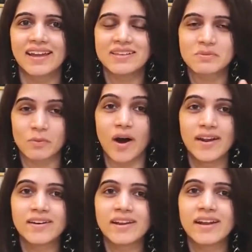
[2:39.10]
is,
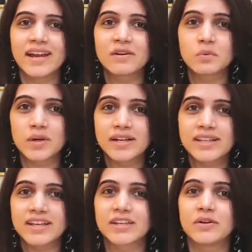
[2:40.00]
one, it will
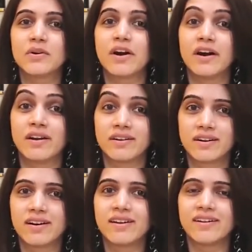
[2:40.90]
take you a
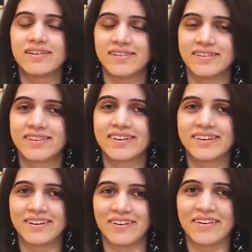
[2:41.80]
really,
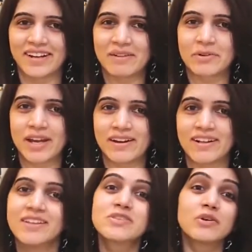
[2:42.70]
really long time to get it
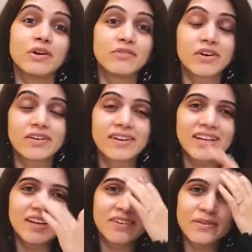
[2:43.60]
done. So if you're
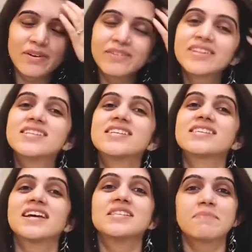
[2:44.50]
keen on one of these
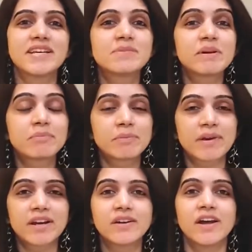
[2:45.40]
designs, please be
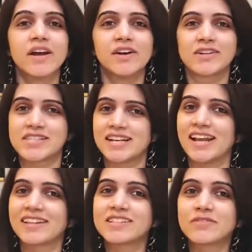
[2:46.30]
prepared to sit
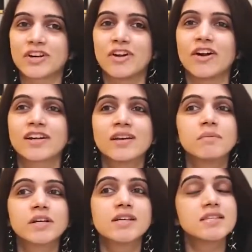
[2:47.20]
like this for a long
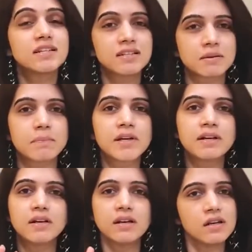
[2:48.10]
time, because a
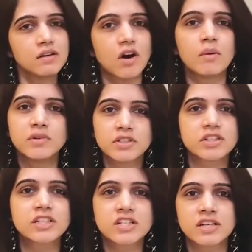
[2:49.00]
typical, normal,
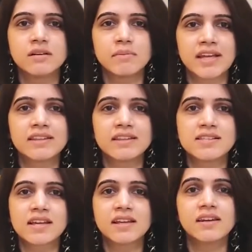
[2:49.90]
traditional Mehndi
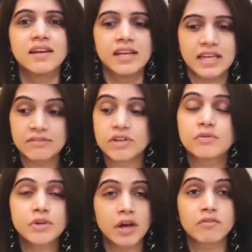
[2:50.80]
design, even
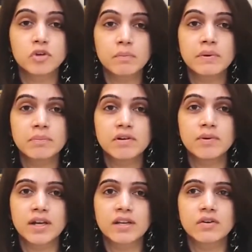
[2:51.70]
if you have two
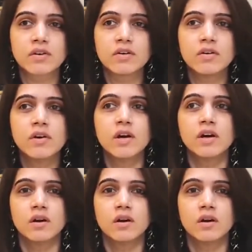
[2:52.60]
people working on you,